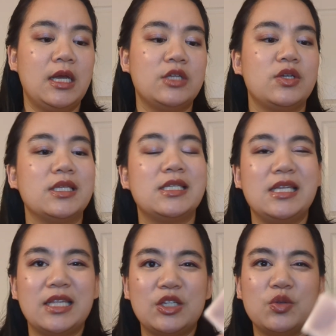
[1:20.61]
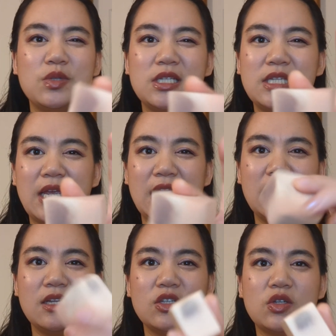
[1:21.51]
As you can see, they do
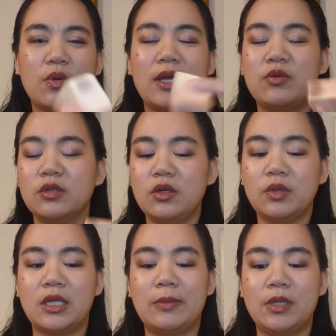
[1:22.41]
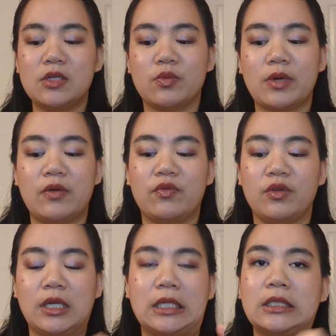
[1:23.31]
stain, so I really only keep these around for
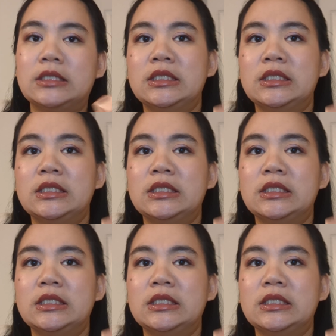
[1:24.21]
like